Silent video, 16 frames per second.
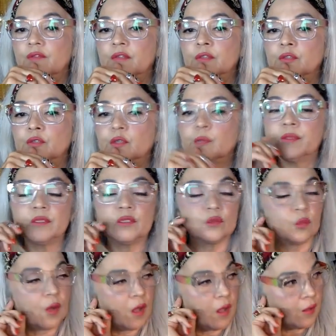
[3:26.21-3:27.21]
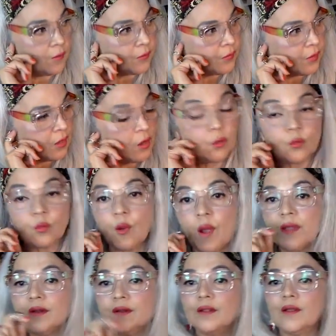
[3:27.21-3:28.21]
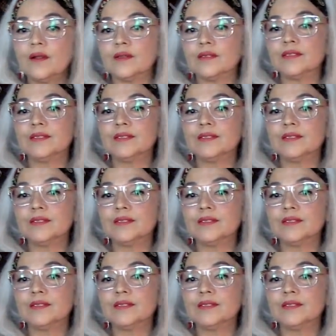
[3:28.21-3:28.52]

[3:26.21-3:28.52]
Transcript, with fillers: field trips as well, ride along.